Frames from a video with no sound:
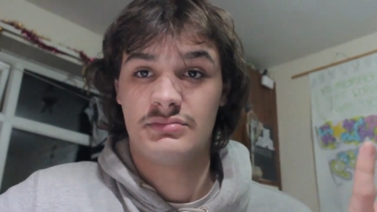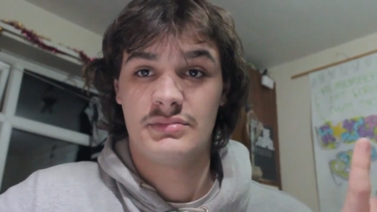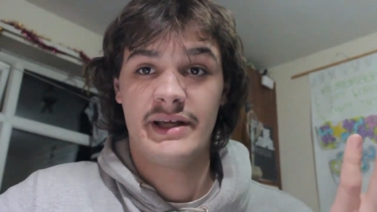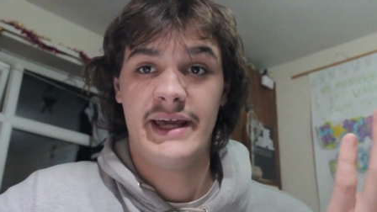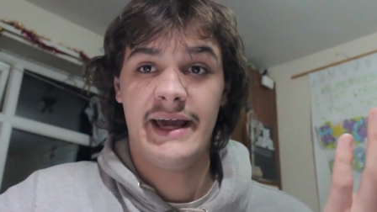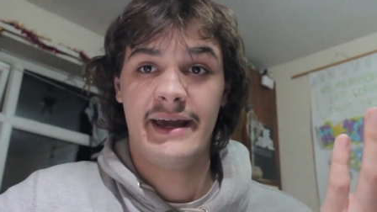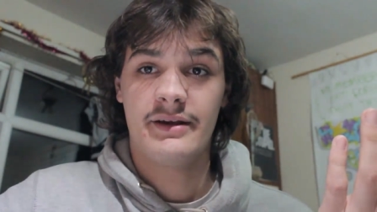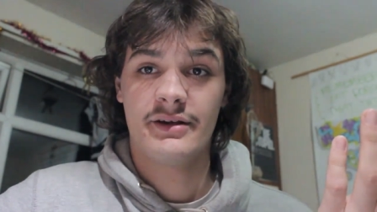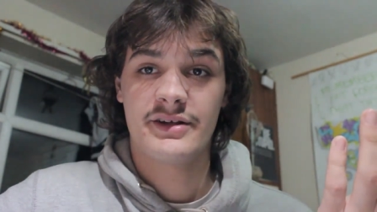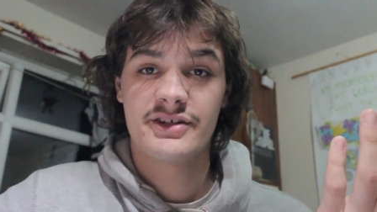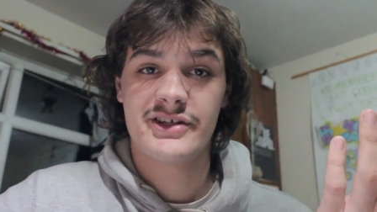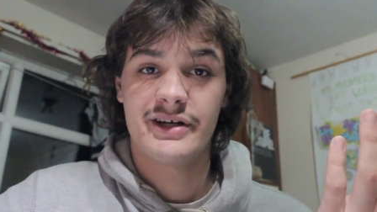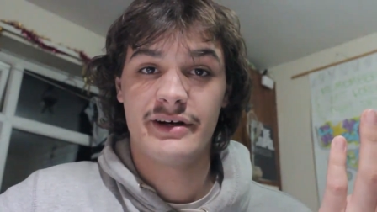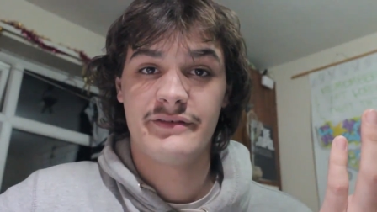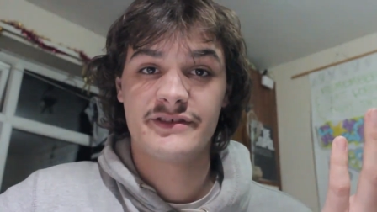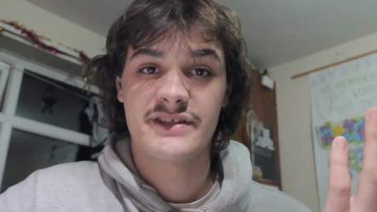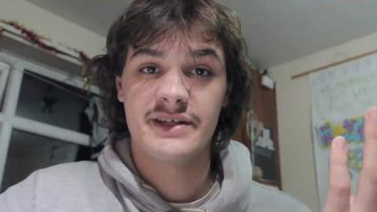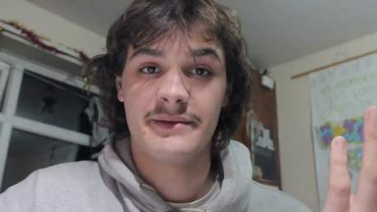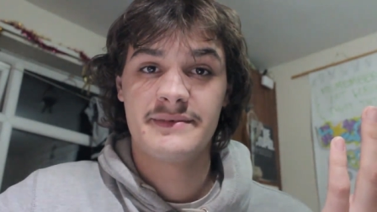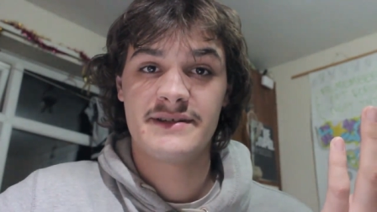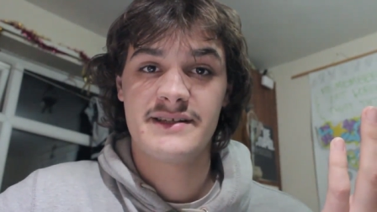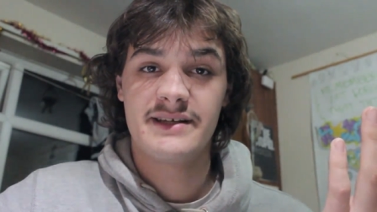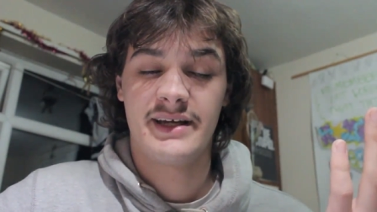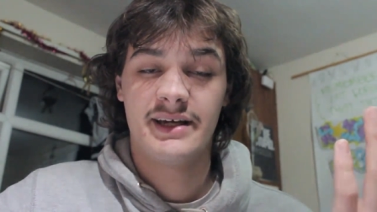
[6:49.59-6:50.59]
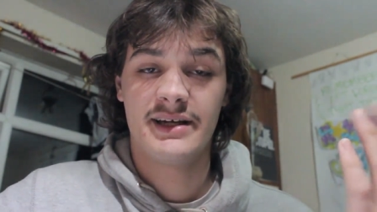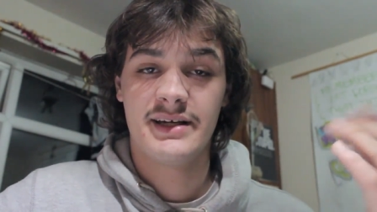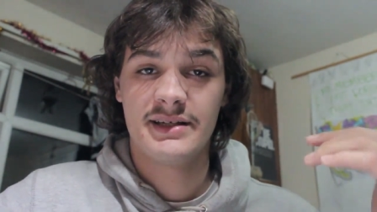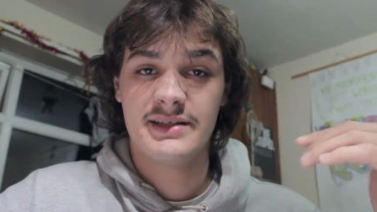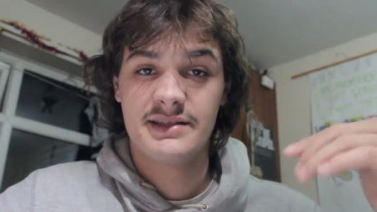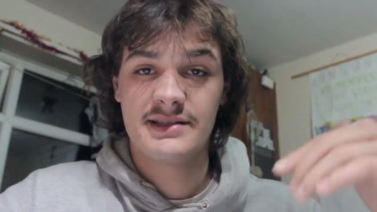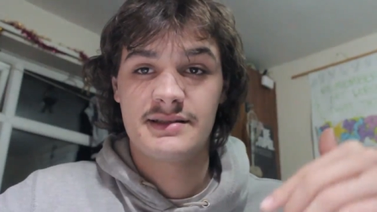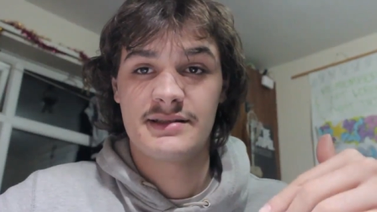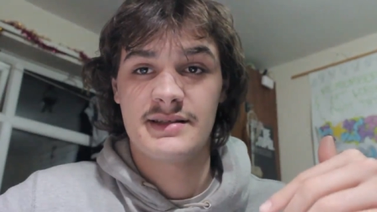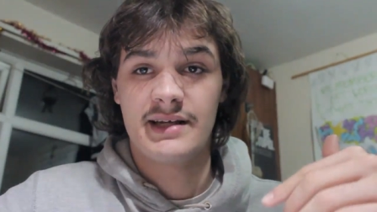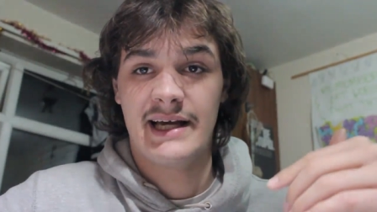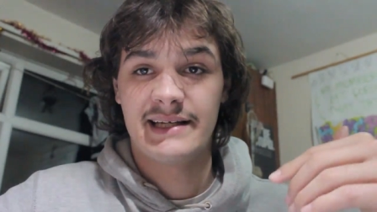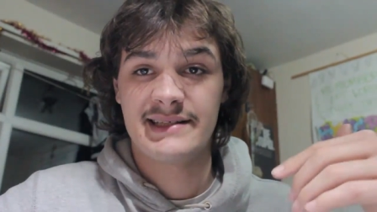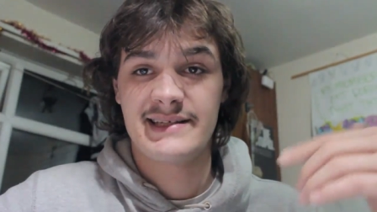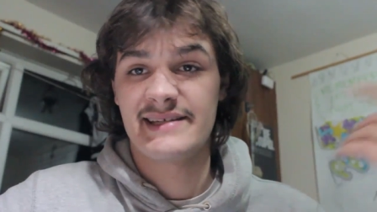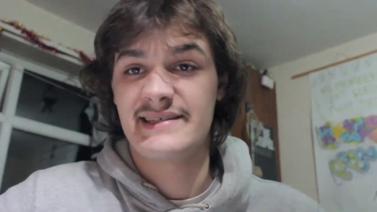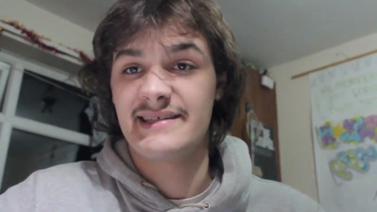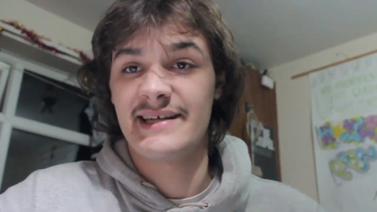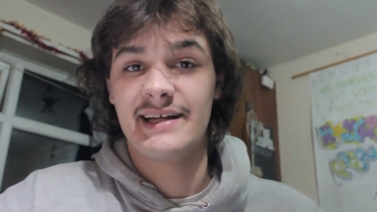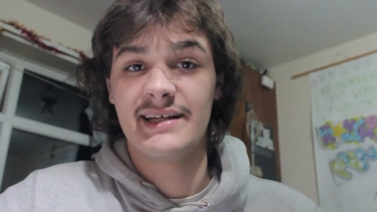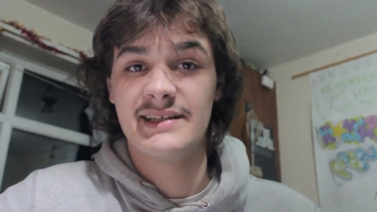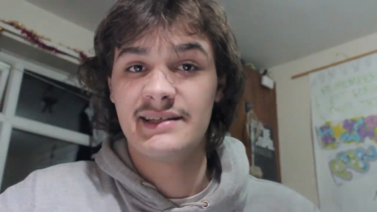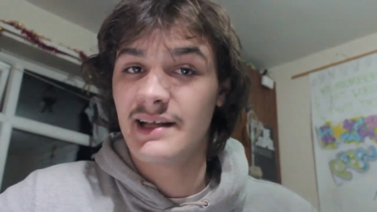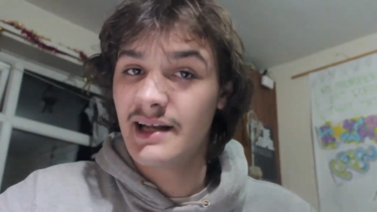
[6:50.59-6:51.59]
get yourself some stickers as i
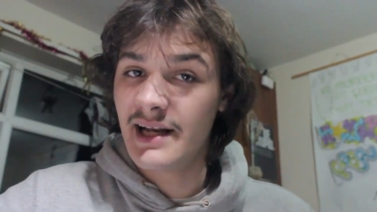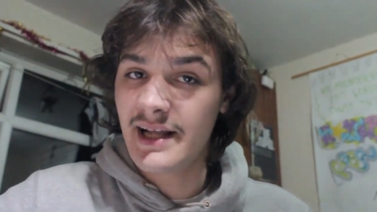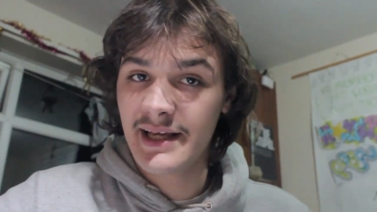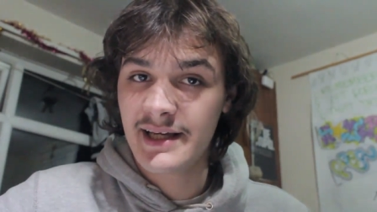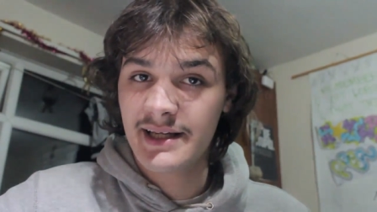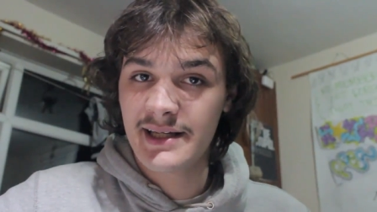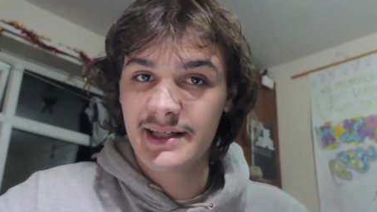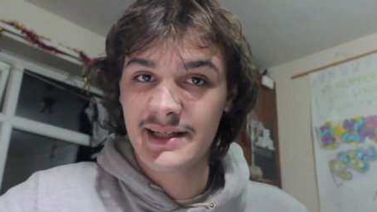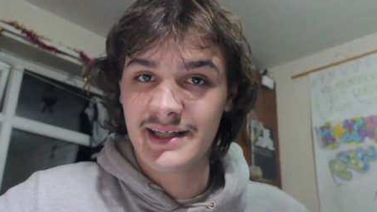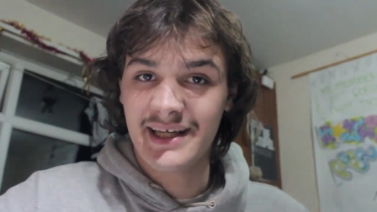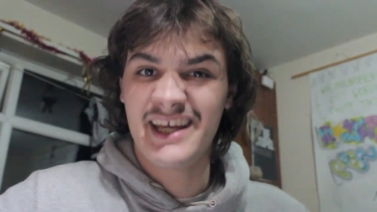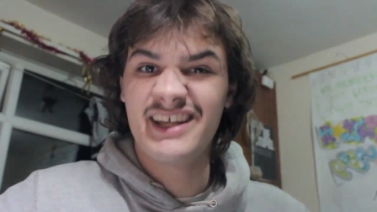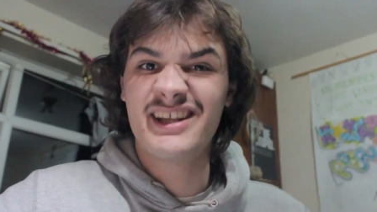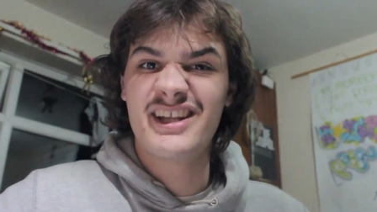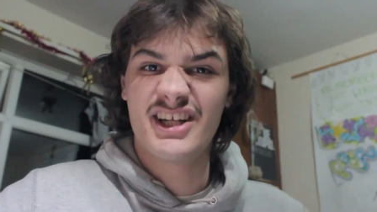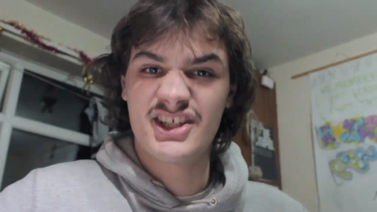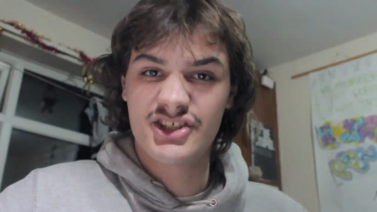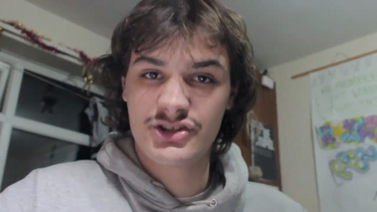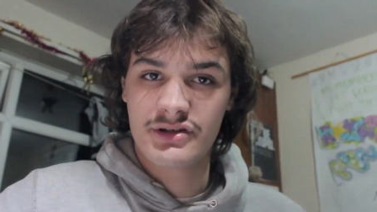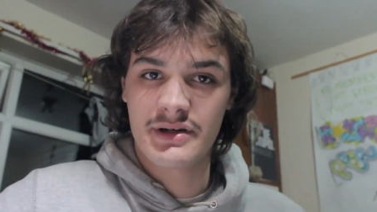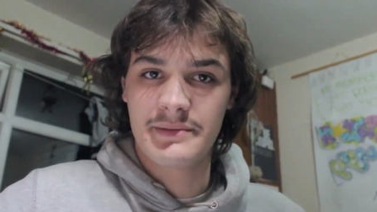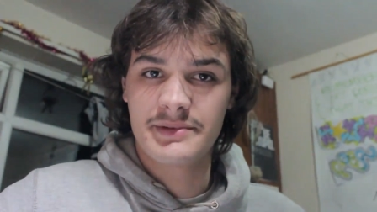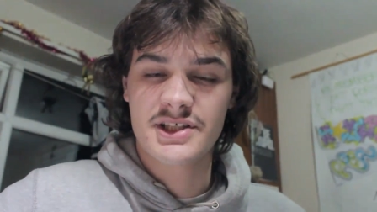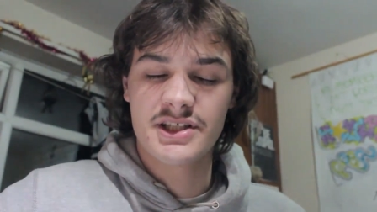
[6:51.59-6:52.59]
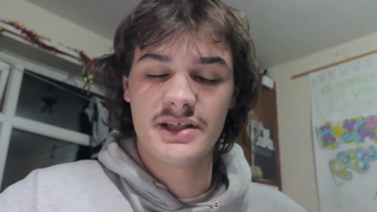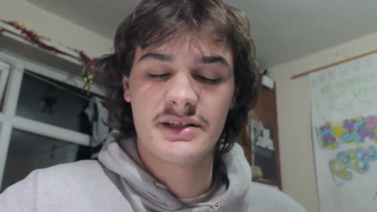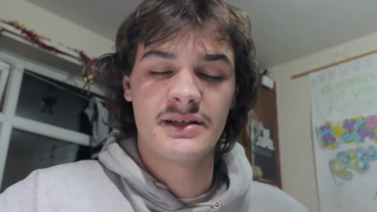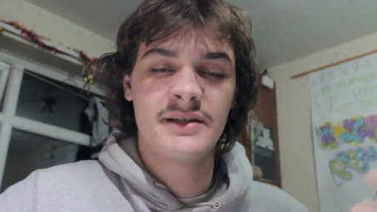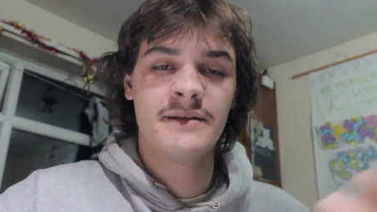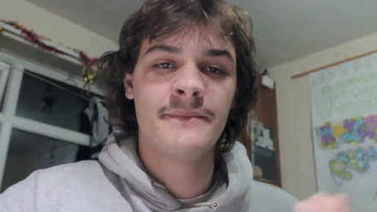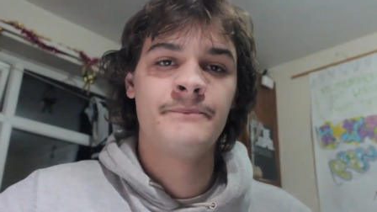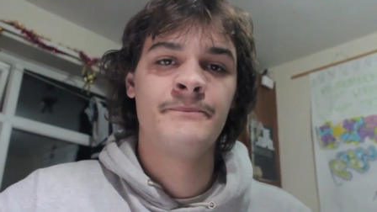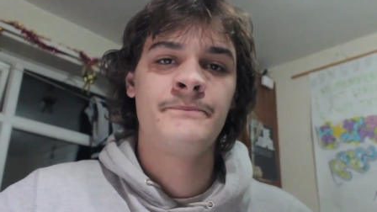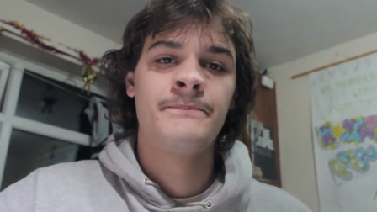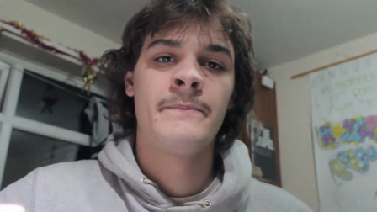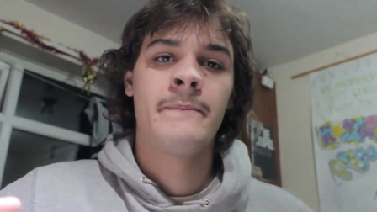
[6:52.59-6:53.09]
said in the link in the description